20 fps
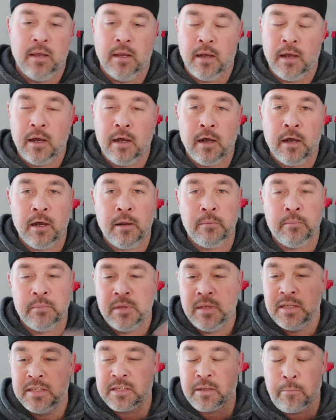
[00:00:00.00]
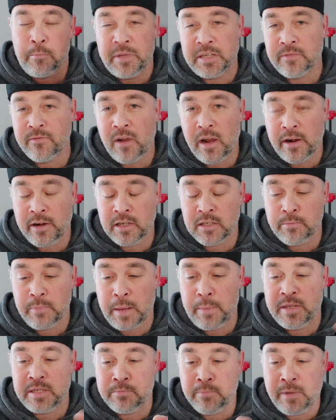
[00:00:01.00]
Some misfires,
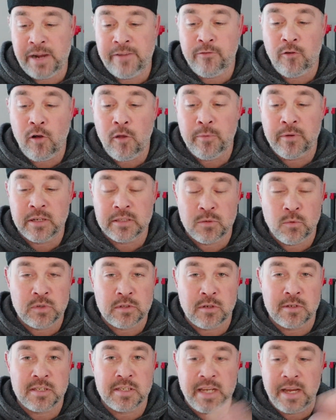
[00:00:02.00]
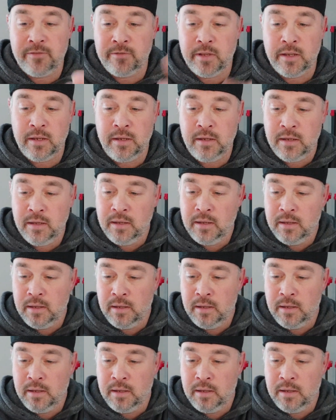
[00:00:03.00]
maybe it's my fault because it was on safety.